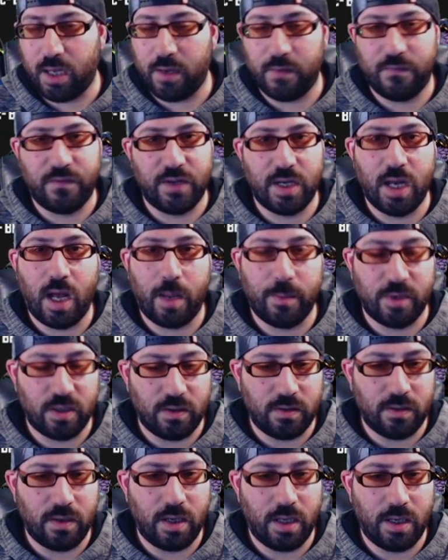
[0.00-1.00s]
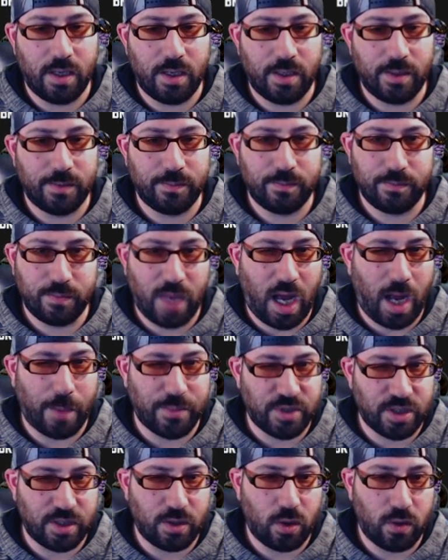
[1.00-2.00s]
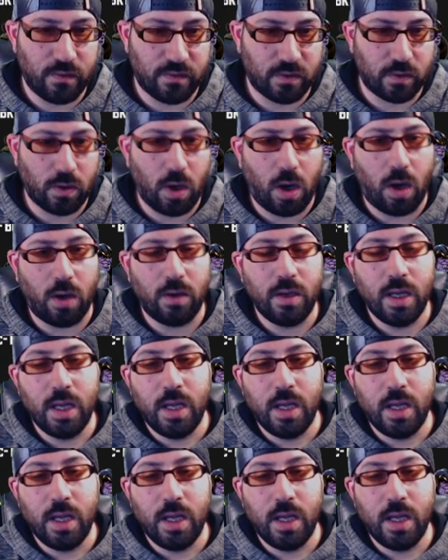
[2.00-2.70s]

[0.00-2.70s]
Phenomenal option overall.